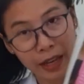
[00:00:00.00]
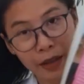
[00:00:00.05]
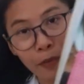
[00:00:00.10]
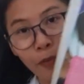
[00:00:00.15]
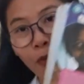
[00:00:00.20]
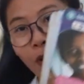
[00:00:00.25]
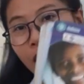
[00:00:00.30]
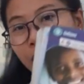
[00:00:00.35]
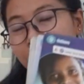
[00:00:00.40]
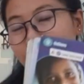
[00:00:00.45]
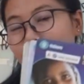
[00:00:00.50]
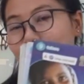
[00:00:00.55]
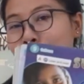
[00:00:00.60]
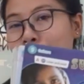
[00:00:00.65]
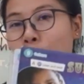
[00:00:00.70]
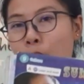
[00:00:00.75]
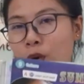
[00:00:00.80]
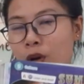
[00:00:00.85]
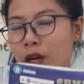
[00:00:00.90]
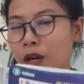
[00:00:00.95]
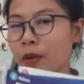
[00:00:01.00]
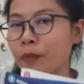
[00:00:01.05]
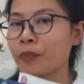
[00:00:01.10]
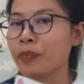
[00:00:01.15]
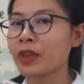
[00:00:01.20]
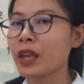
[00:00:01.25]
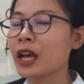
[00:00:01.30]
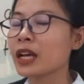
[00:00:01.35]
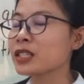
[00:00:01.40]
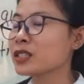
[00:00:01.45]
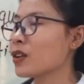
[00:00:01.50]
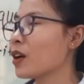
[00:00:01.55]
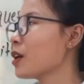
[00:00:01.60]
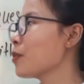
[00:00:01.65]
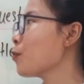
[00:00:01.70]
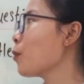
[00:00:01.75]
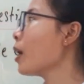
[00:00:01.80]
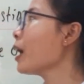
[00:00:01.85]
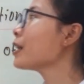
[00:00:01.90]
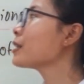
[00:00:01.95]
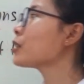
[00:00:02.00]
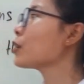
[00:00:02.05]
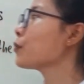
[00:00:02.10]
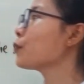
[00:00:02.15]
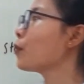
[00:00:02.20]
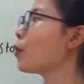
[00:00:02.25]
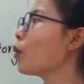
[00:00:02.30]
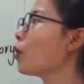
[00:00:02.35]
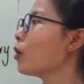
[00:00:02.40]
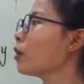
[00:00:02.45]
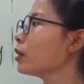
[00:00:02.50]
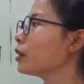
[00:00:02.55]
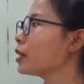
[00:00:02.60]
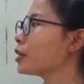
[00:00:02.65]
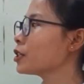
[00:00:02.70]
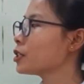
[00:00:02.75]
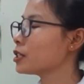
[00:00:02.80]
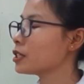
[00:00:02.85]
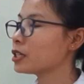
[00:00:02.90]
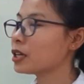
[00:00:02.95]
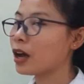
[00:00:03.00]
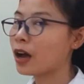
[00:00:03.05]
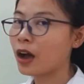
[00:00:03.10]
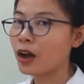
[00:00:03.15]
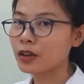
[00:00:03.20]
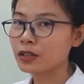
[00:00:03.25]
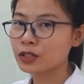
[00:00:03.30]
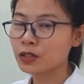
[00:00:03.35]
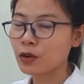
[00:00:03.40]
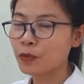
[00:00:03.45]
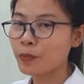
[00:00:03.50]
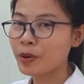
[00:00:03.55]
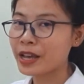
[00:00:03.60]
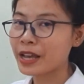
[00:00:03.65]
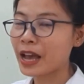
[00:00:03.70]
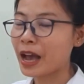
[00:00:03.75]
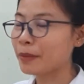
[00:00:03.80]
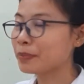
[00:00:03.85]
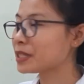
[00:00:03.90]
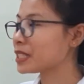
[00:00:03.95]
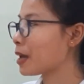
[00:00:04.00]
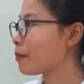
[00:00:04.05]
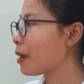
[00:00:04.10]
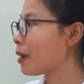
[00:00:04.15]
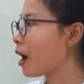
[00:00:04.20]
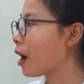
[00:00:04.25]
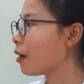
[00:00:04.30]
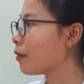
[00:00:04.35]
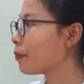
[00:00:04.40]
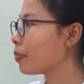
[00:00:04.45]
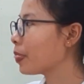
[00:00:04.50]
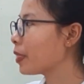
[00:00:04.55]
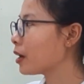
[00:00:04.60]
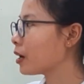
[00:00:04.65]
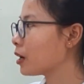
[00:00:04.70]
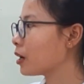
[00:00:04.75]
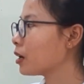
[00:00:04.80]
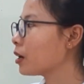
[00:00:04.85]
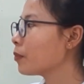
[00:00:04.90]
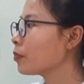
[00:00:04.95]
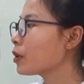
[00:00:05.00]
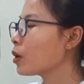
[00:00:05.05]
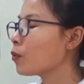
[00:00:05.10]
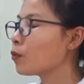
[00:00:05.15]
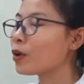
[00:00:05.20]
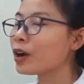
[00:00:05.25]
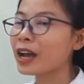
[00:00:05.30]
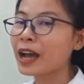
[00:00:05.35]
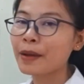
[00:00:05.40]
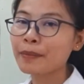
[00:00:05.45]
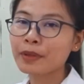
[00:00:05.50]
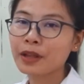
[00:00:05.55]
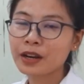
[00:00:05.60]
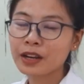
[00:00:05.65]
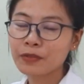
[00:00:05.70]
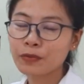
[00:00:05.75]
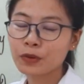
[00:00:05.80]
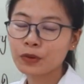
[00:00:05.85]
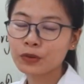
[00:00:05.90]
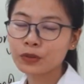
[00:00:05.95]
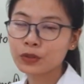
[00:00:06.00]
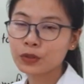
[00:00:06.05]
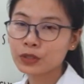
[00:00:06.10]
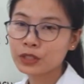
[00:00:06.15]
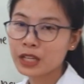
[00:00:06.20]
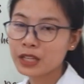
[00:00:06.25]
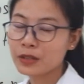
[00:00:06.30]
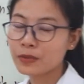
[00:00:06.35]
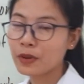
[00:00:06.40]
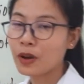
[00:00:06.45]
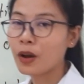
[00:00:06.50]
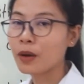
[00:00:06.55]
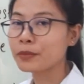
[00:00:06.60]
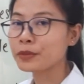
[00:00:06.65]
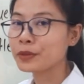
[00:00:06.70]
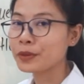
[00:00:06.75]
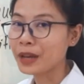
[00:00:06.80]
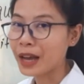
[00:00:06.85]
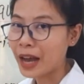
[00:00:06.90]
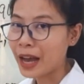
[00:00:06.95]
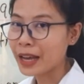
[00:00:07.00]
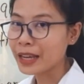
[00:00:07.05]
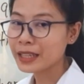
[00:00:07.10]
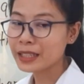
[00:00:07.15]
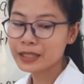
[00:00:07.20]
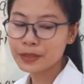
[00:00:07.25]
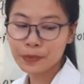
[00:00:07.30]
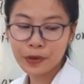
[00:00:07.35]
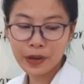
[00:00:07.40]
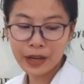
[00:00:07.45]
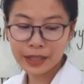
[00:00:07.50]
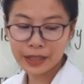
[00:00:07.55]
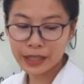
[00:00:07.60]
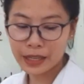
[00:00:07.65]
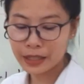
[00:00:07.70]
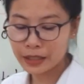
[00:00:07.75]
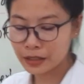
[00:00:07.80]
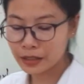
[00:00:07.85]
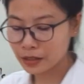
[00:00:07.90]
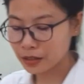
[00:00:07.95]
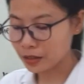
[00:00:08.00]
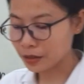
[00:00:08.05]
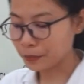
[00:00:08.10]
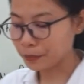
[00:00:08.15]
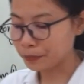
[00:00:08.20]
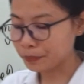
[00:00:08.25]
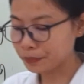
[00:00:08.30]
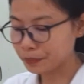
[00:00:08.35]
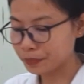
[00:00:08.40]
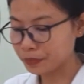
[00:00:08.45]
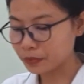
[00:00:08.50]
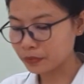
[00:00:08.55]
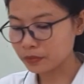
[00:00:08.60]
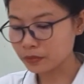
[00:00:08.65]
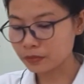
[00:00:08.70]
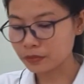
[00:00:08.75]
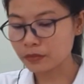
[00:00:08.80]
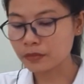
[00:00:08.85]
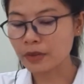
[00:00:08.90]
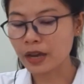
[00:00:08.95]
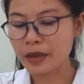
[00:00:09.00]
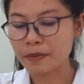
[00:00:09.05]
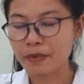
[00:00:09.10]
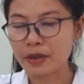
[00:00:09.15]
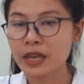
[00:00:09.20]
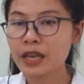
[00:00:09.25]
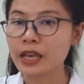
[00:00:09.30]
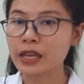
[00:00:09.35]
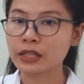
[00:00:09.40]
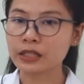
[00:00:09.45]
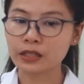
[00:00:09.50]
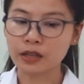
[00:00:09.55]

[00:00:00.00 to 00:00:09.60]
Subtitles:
104. So in 104, teacher also pick up some of the vocabulary to teach of you guys, because I think maybe